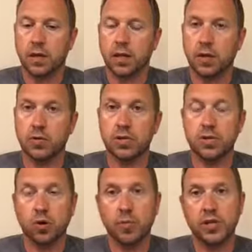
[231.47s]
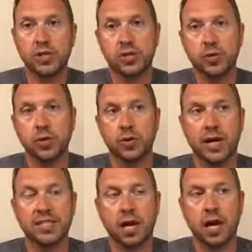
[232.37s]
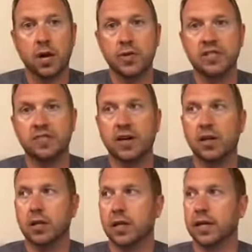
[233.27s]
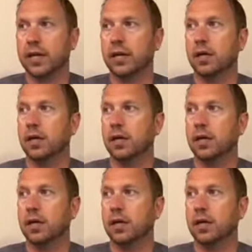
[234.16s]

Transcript: there was so much to it, you guys. I always felt like